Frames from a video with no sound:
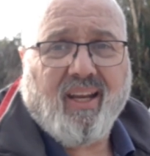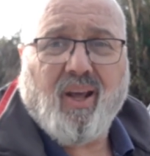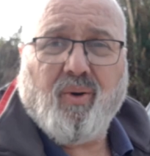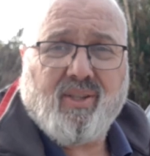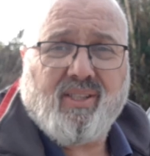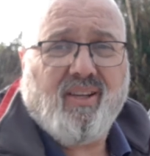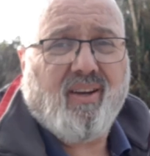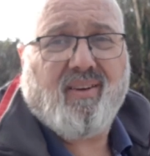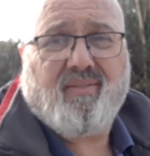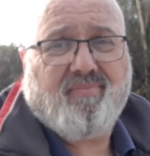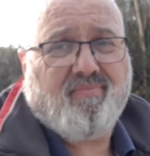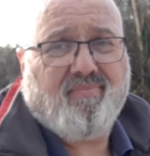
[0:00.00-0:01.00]
Now, it's
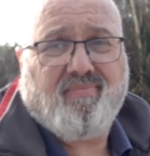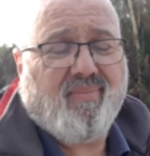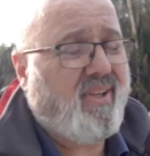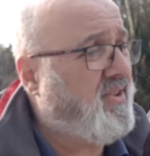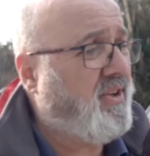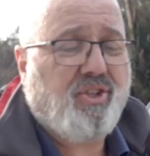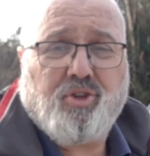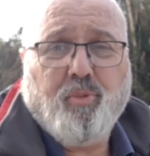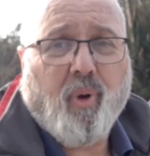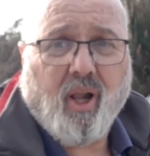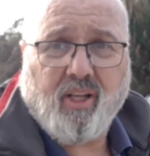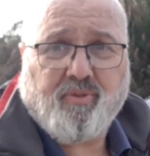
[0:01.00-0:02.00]
near, it's only 2
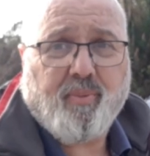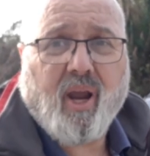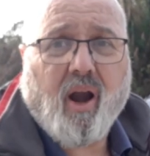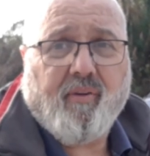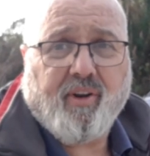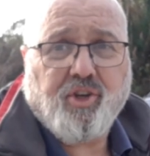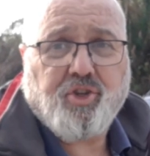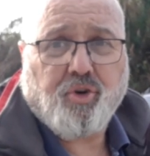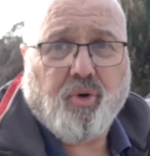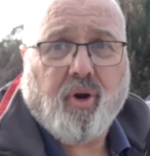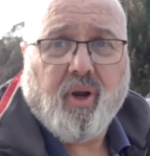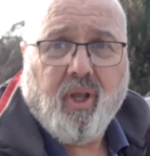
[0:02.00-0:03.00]
miles from Carrigan
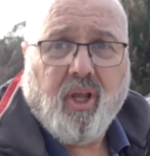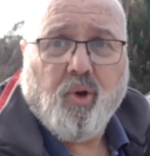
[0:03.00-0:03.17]
Shore,